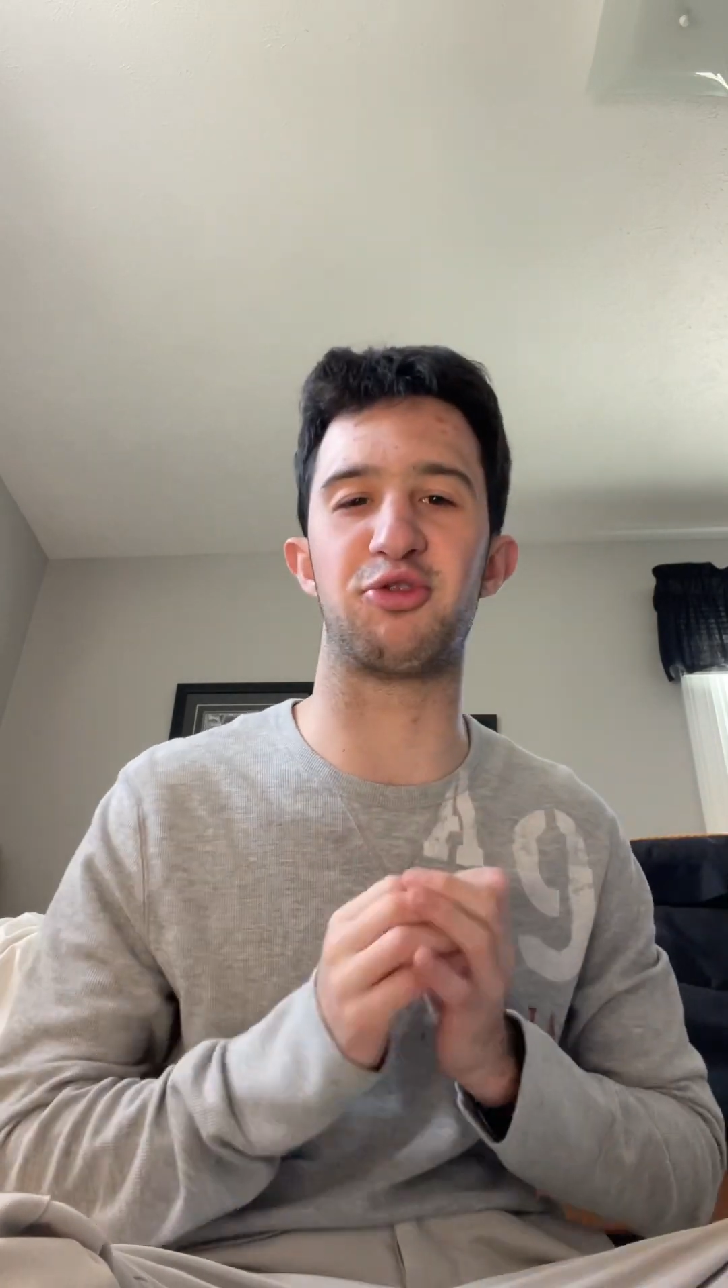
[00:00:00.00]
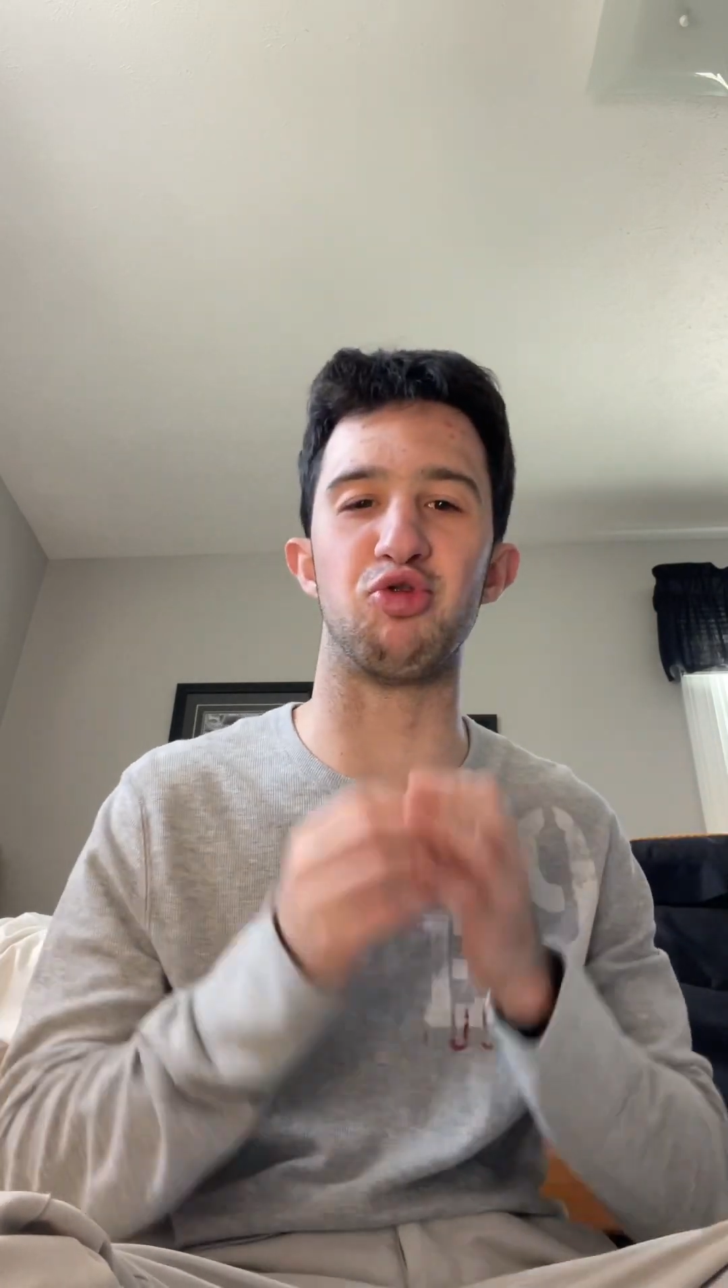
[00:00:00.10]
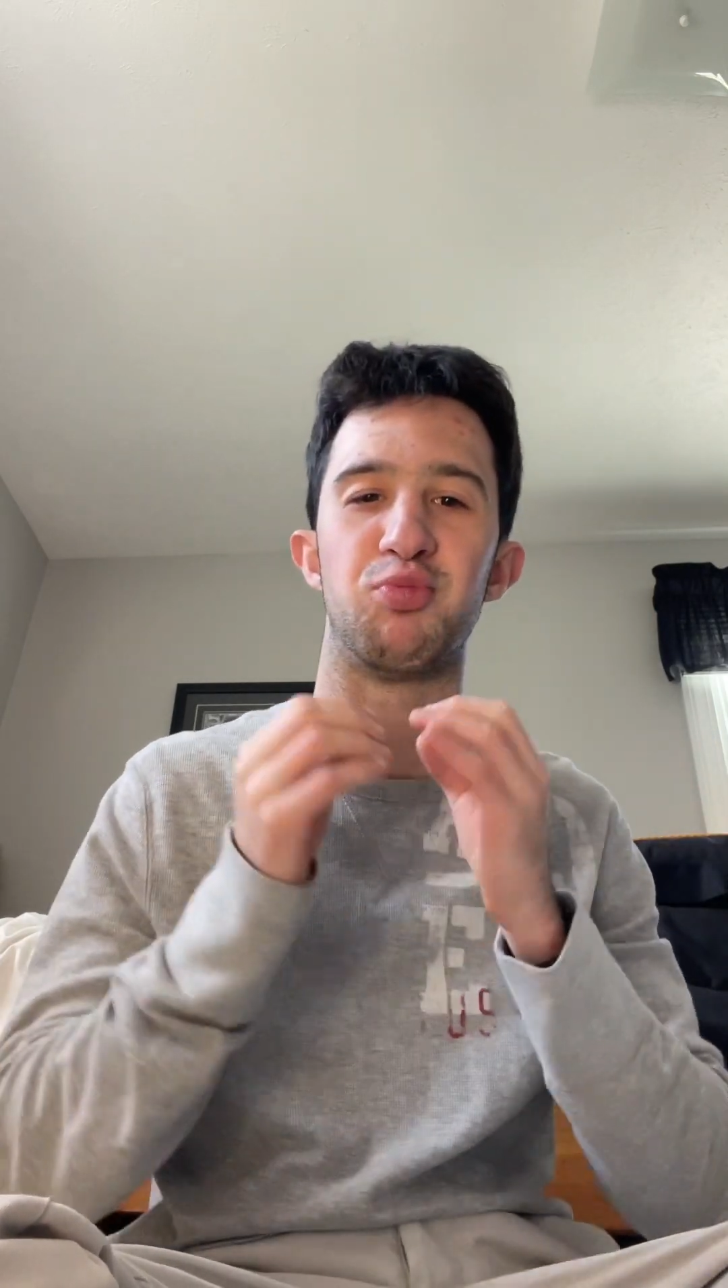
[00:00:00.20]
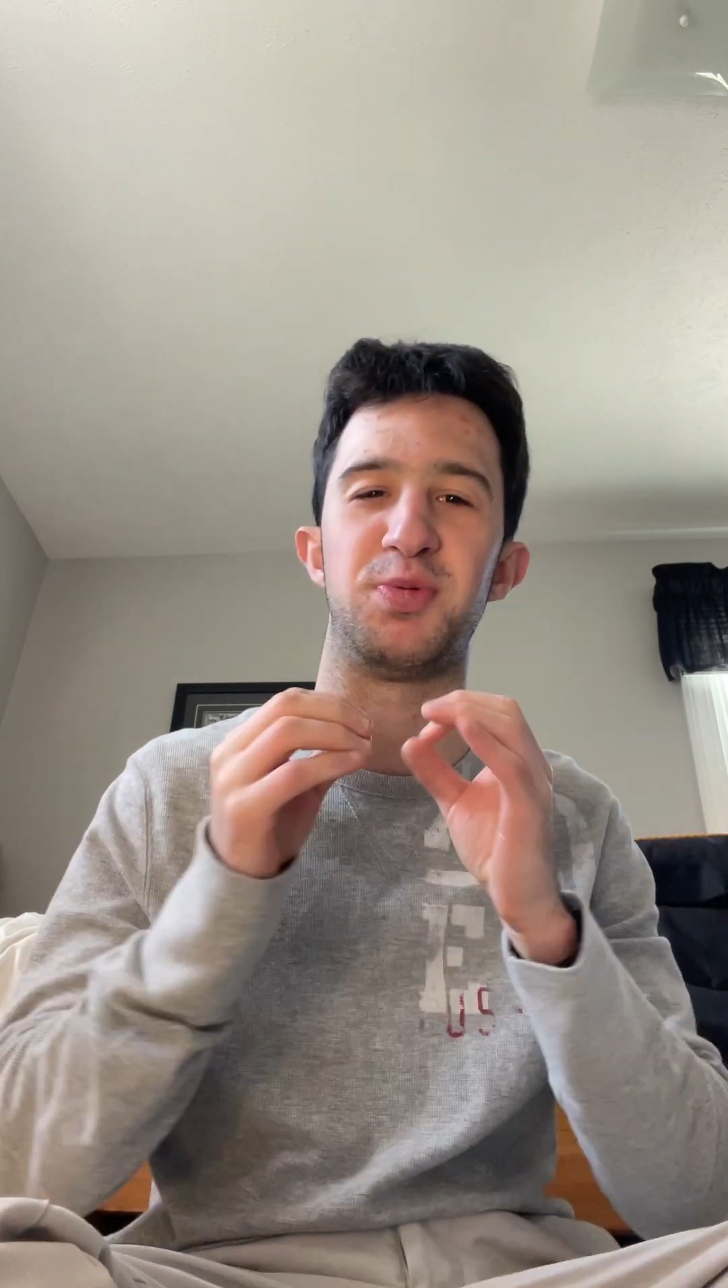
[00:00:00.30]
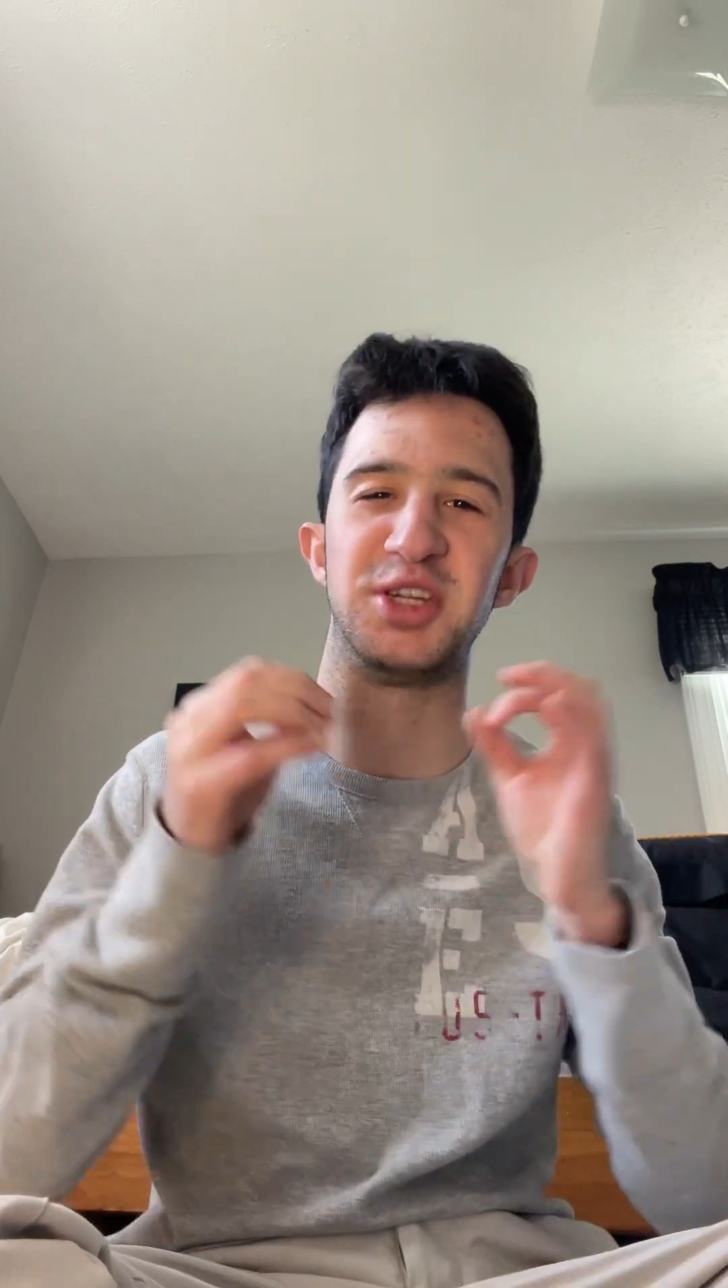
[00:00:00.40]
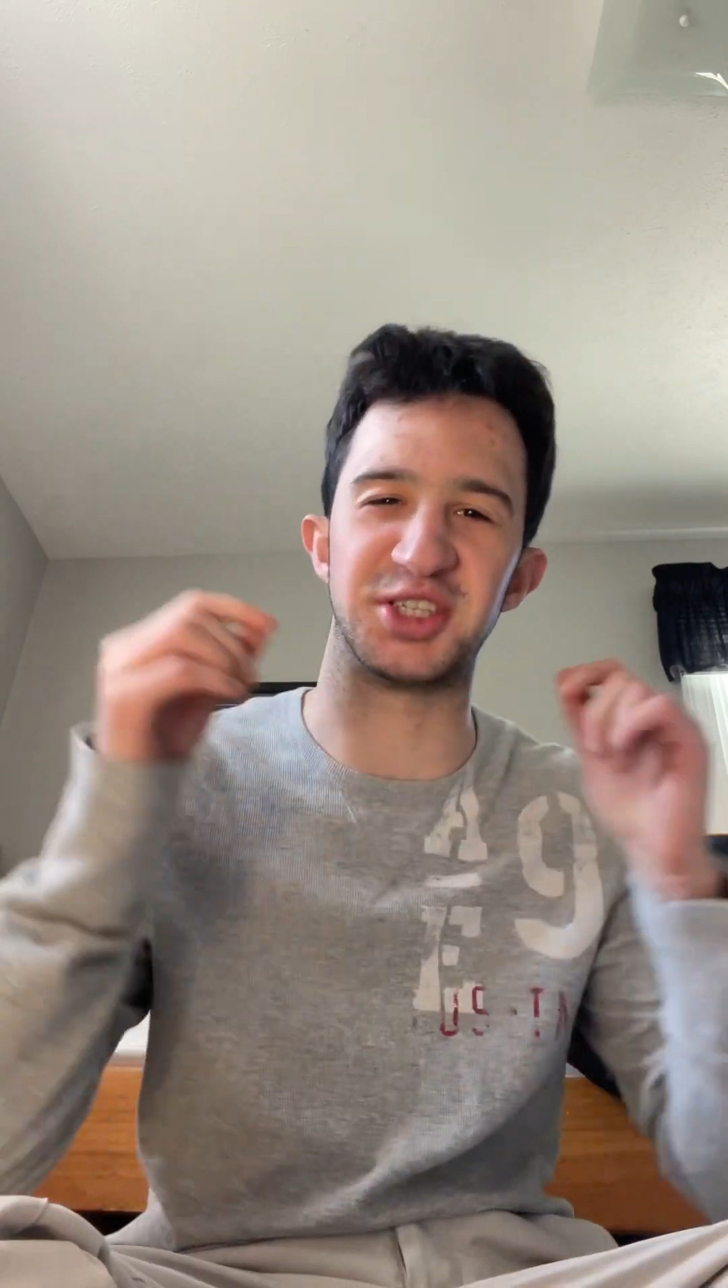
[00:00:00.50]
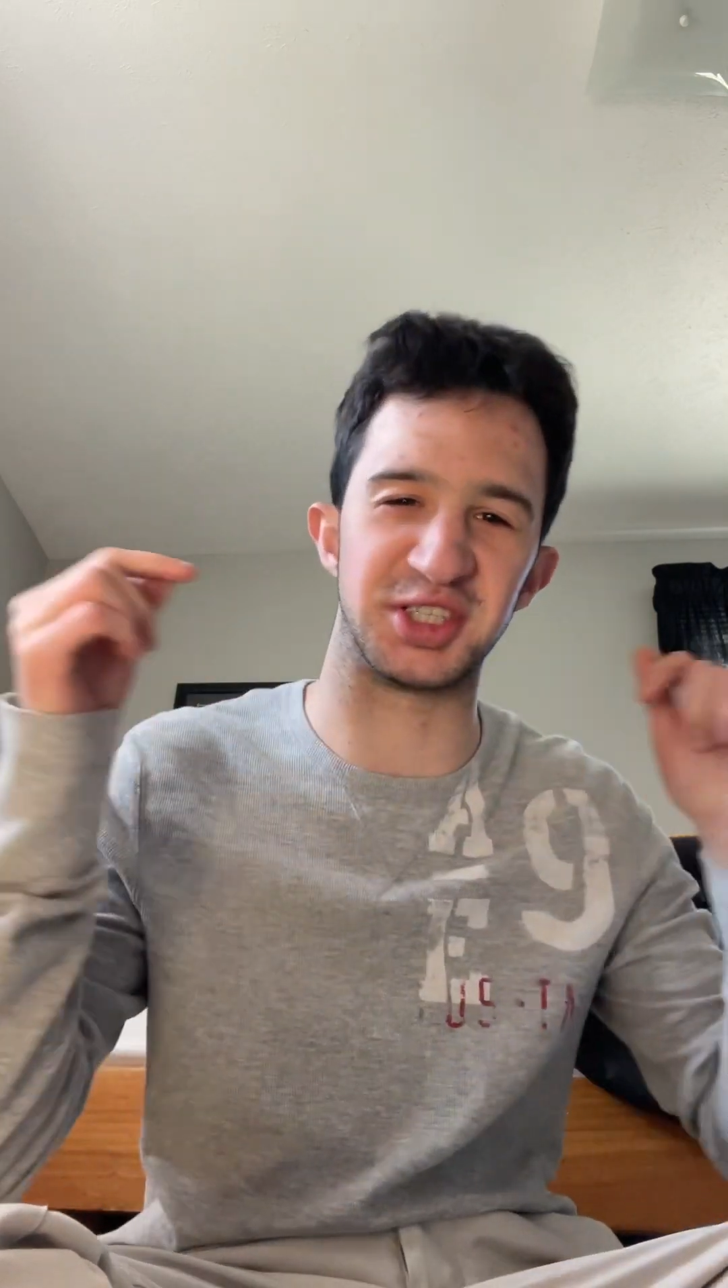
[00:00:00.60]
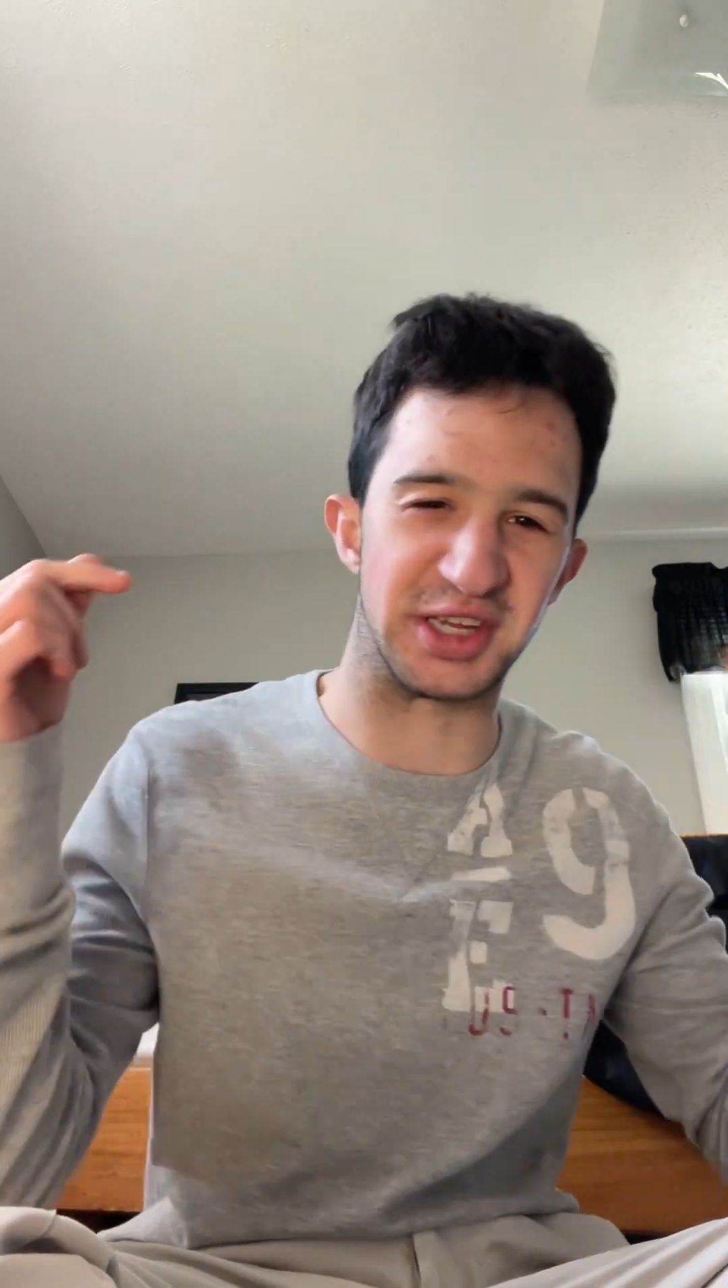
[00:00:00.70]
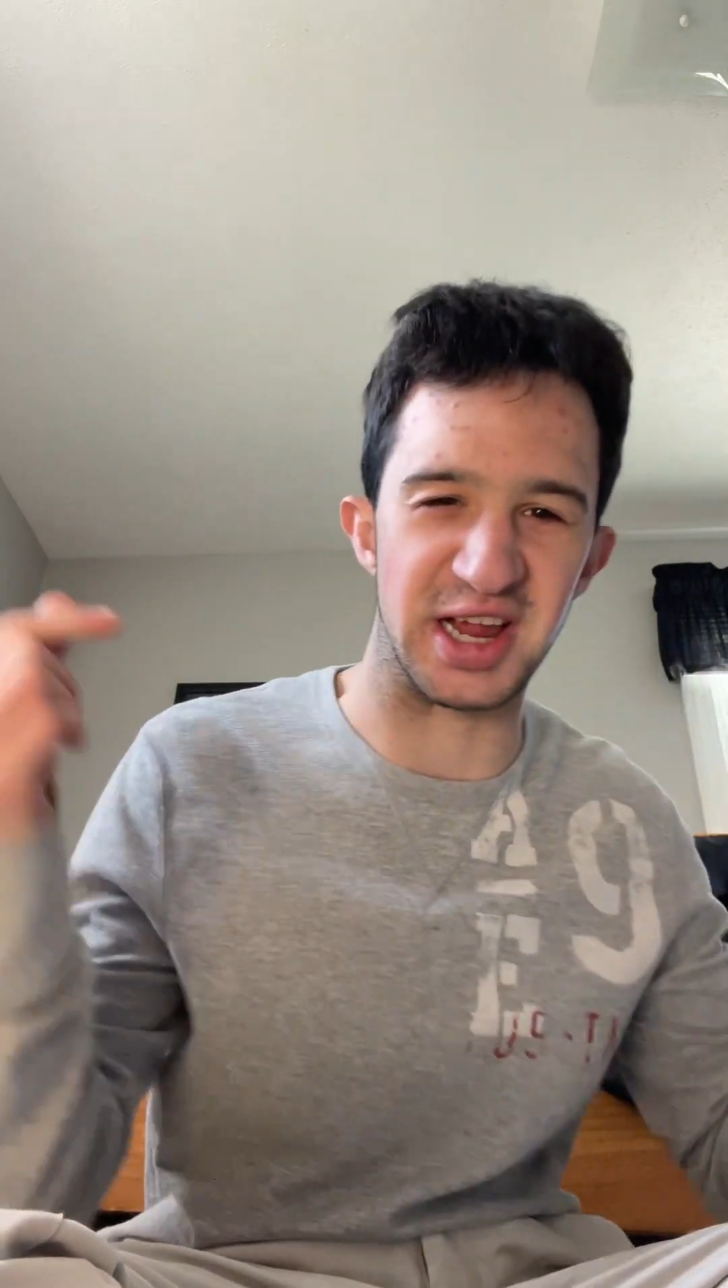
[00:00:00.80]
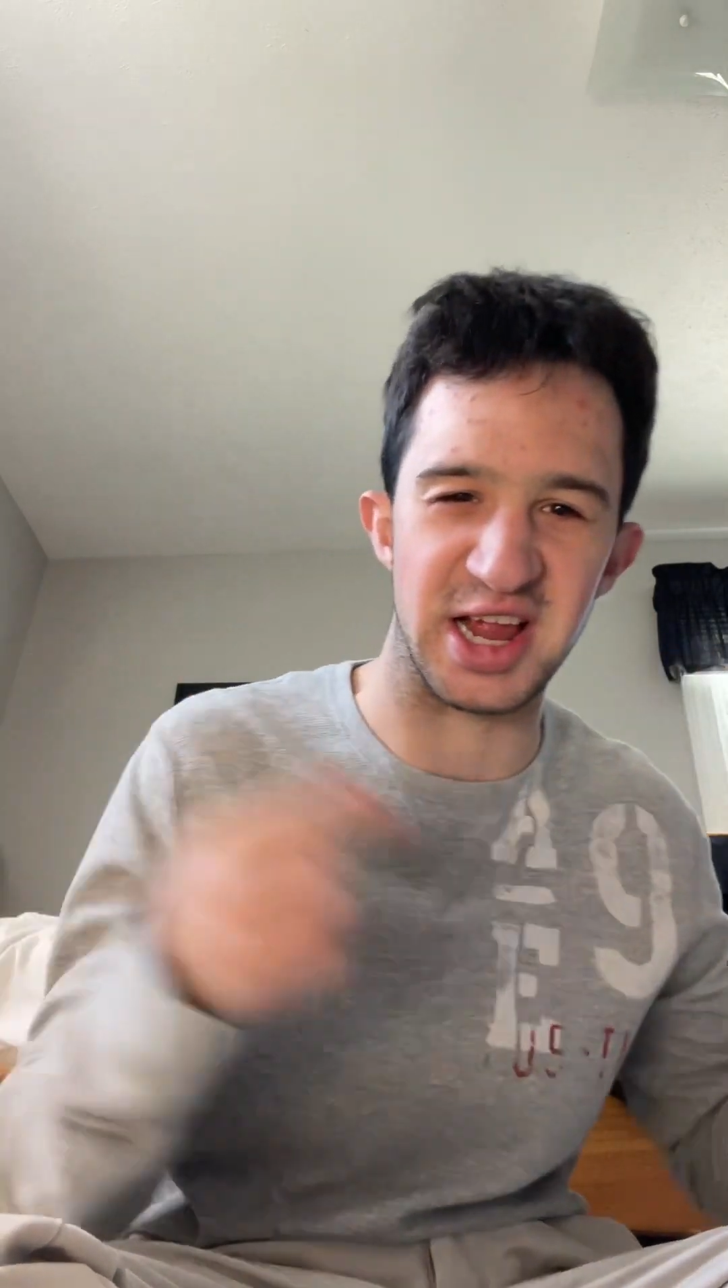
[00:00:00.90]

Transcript: two pieces